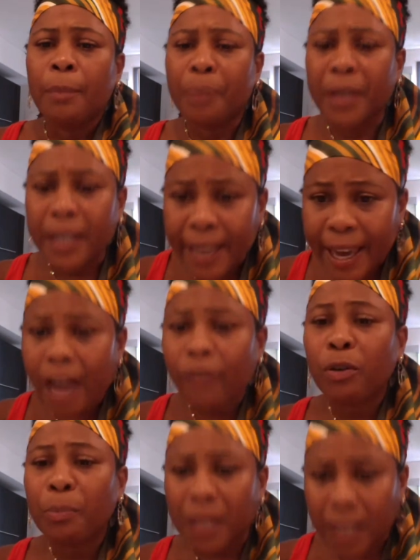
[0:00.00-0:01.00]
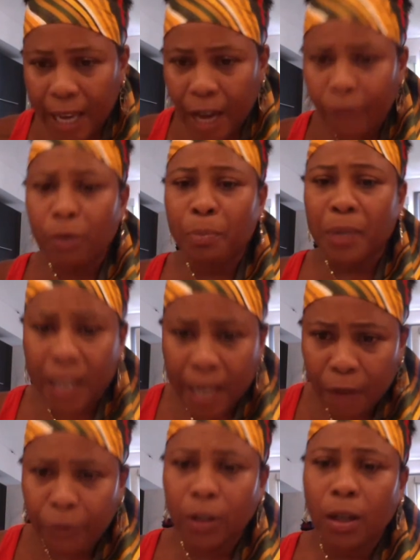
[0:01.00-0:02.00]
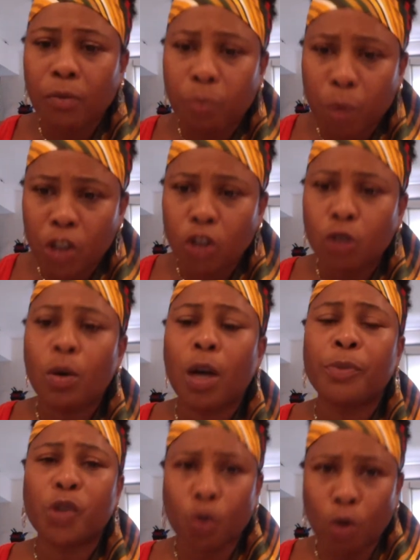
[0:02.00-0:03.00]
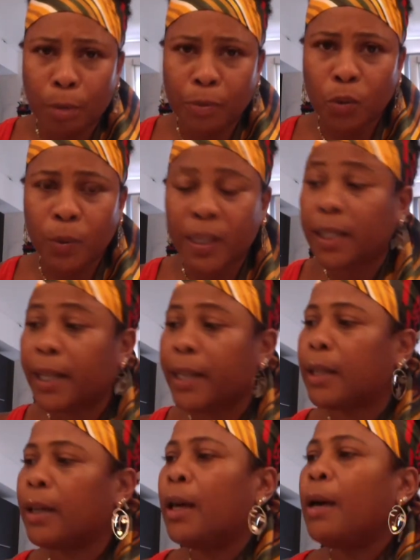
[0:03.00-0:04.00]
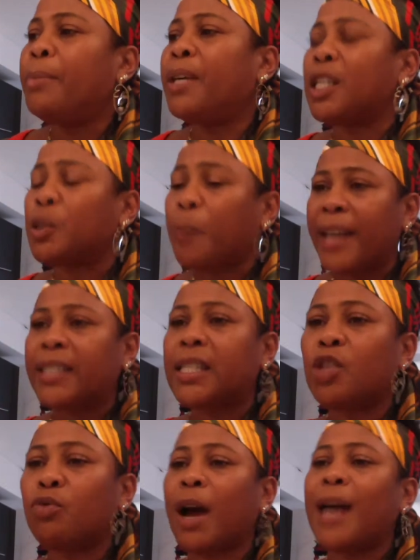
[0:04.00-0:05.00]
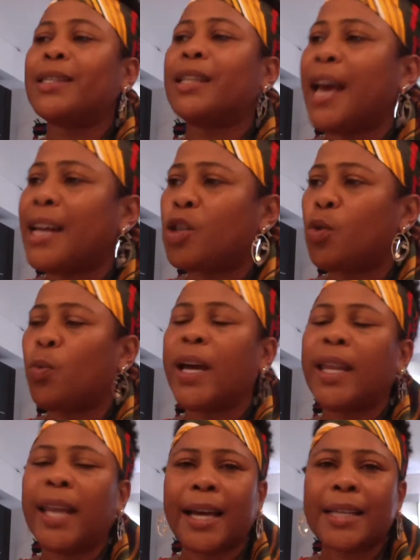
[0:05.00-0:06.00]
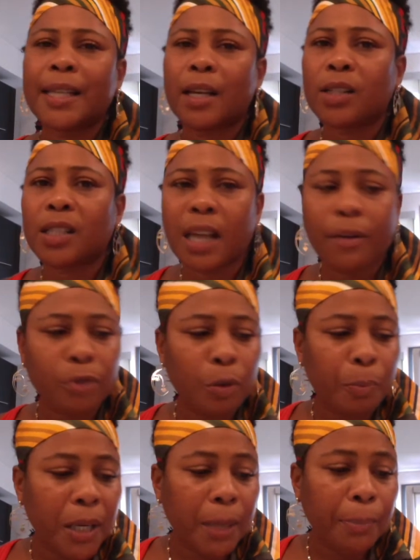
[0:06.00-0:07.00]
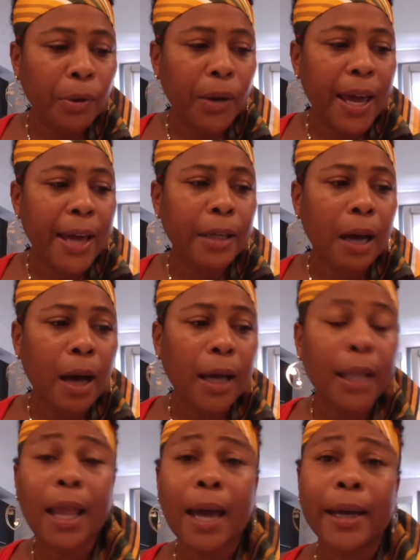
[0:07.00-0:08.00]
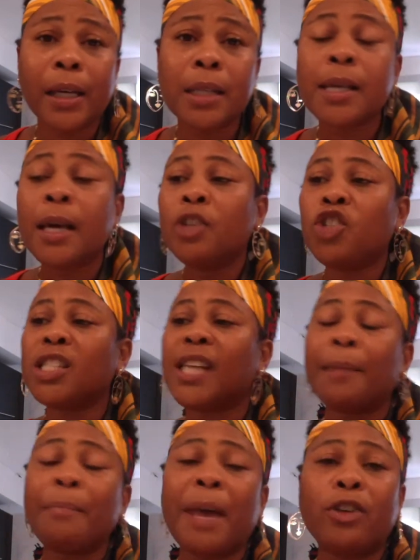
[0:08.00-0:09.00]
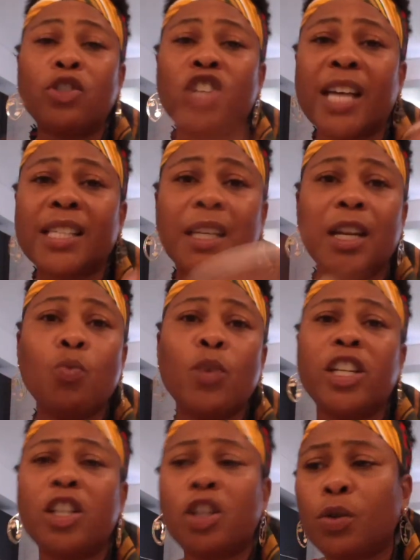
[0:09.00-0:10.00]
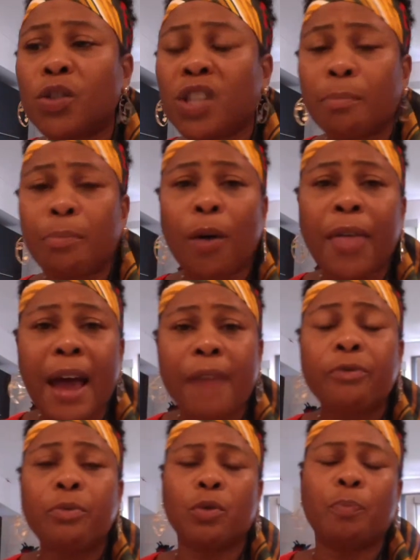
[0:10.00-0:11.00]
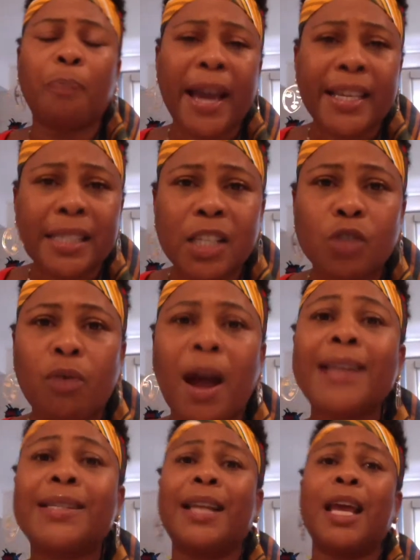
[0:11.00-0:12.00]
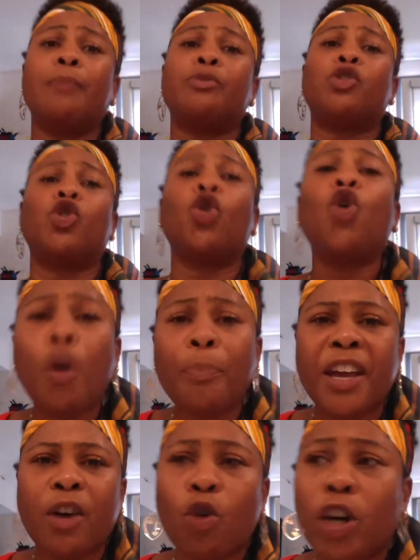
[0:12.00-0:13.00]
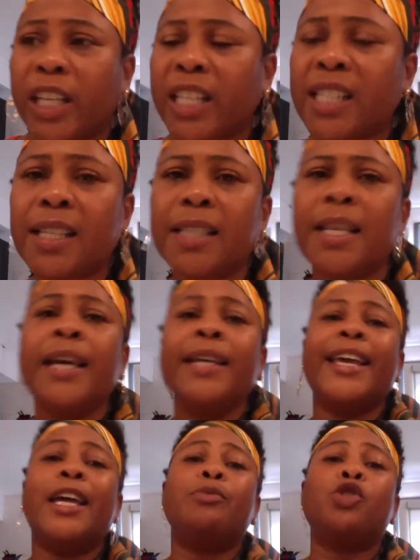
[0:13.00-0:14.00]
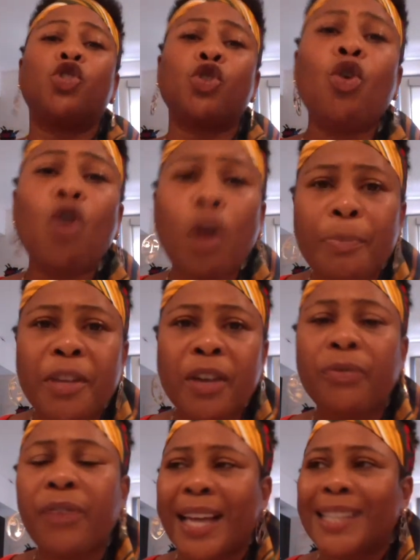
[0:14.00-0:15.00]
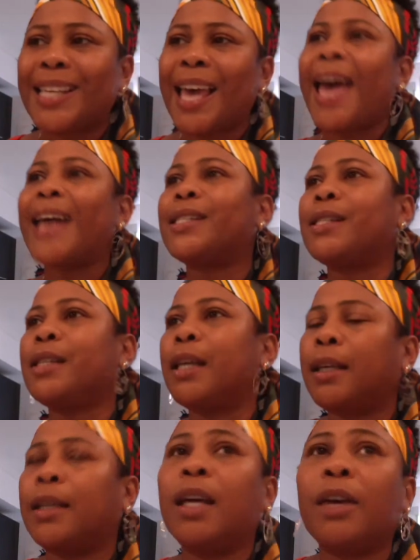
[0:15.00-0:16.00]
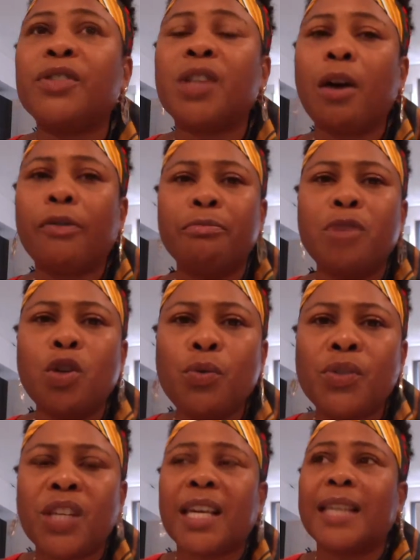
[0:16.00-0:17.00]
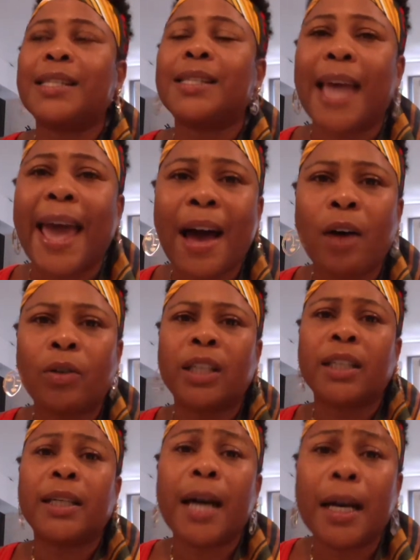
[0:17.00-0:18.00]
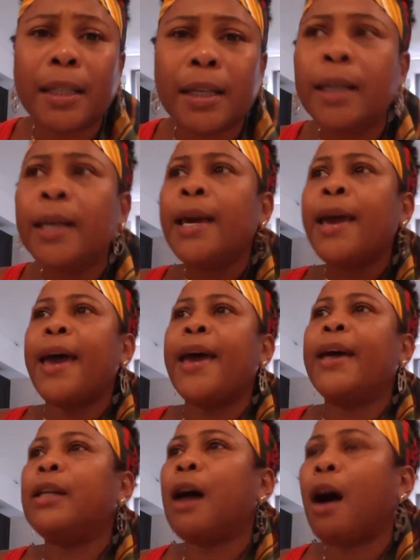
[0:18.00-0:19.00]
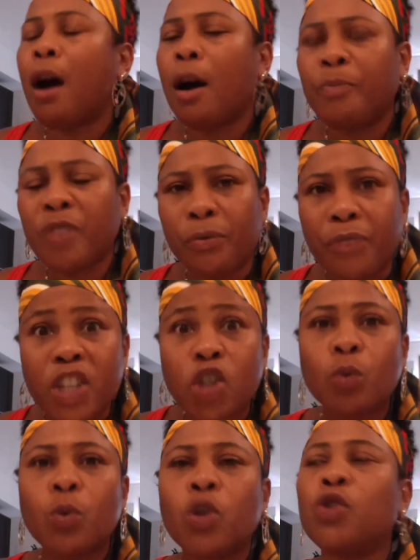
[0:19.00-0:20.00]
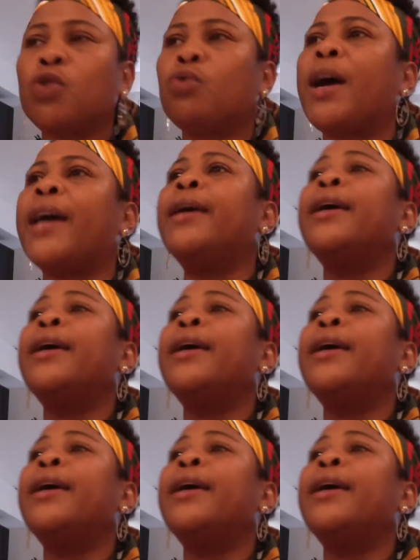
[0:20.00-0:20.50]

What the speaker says: Be careful, be careful, be careful of what you absorb, sweet lady, because Pisces rising has a way, like I tell several people and clients, just like Michael Jackson and Whitney Houston both had Pisces rising. They absorb their audiences. They absorb the fantastic gifts of music and sound and color and visuals, right?